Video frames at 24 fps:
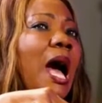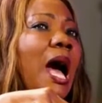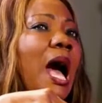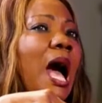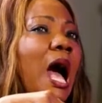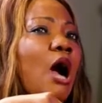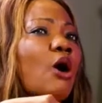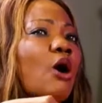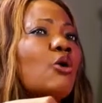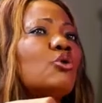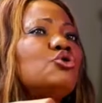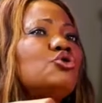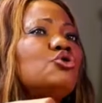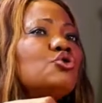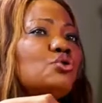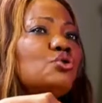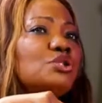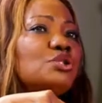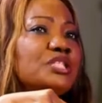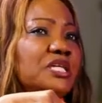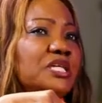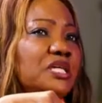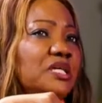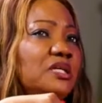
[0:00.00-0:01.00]
how you
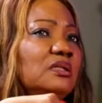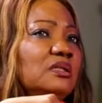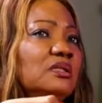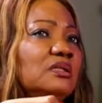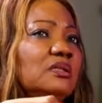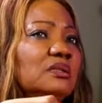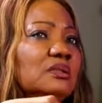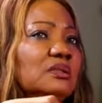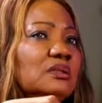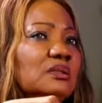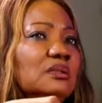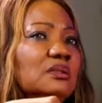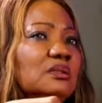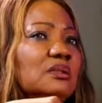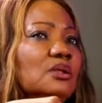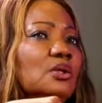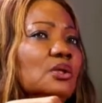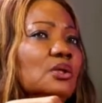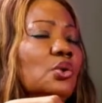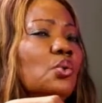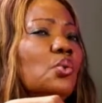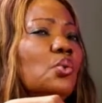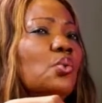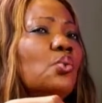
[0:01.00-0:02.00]
deal
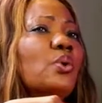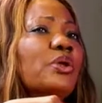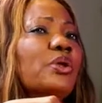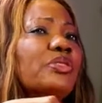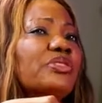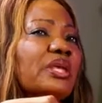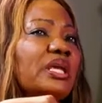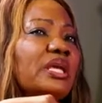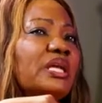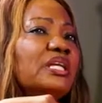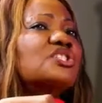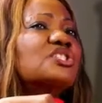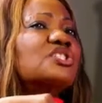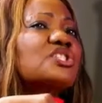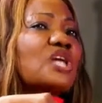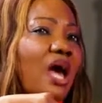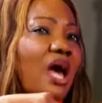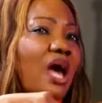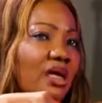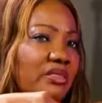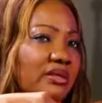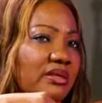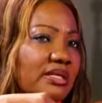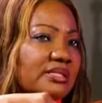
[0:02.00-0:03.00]
with each
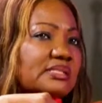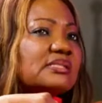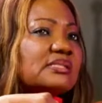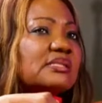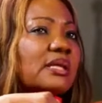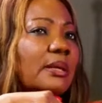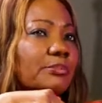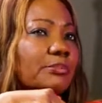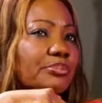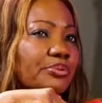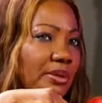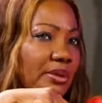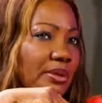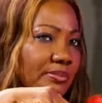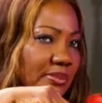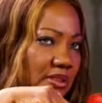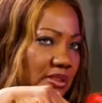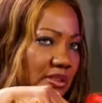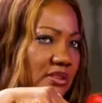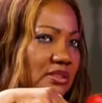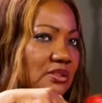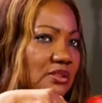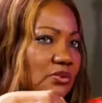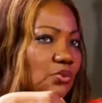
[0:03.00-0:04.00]
other's
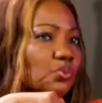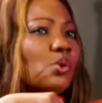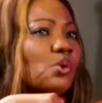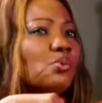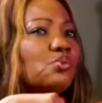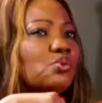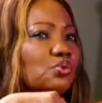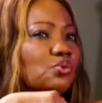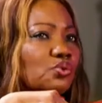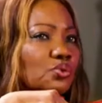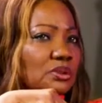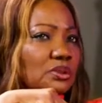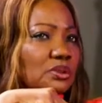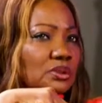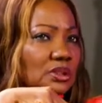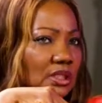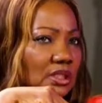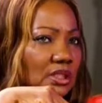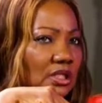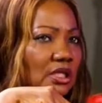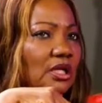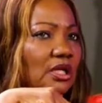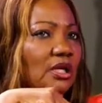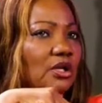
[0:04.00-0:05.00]
temperament. We will
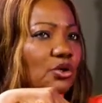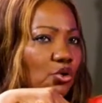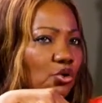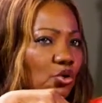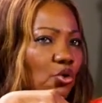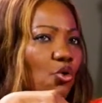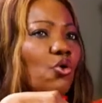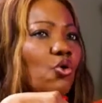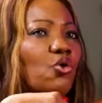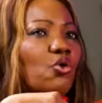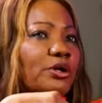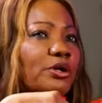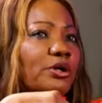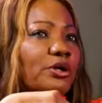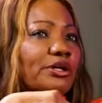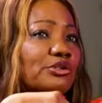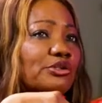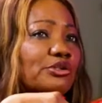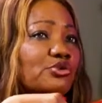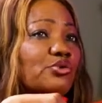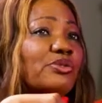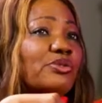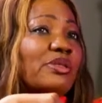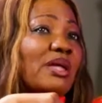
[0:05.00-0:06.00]
go
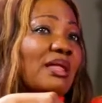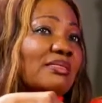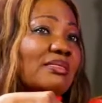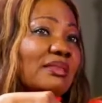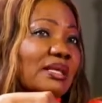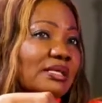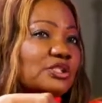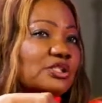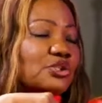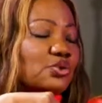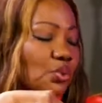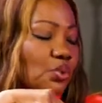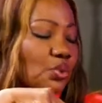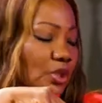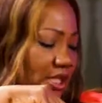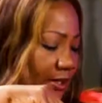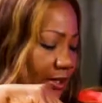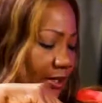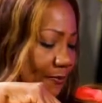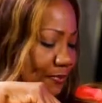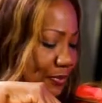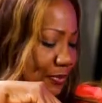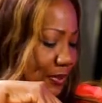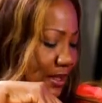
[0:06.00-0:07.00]
into that next
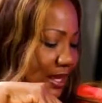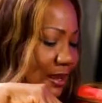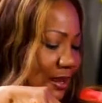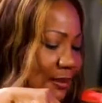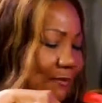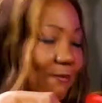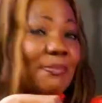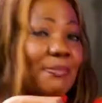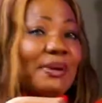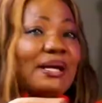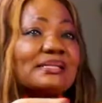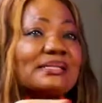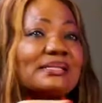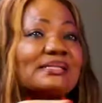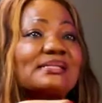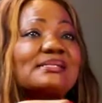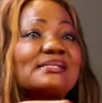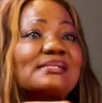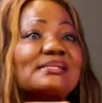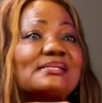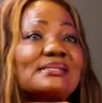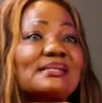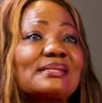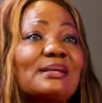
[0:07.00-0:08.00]
week. But
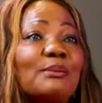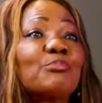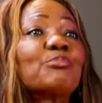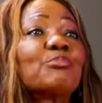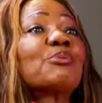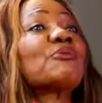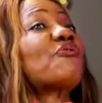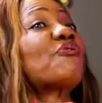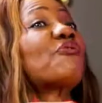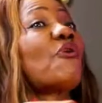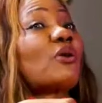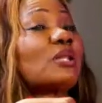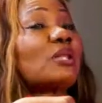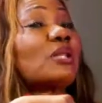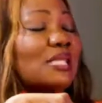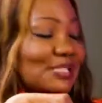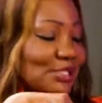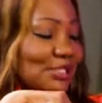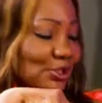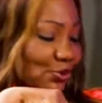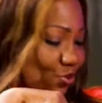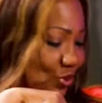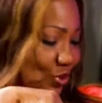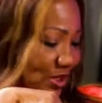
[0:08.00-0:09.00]
before
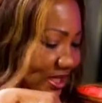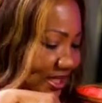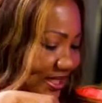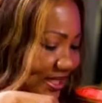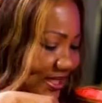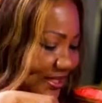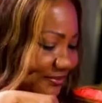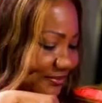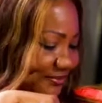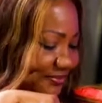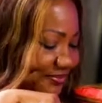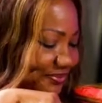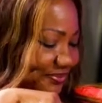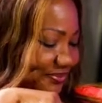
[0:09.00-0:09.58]
next week,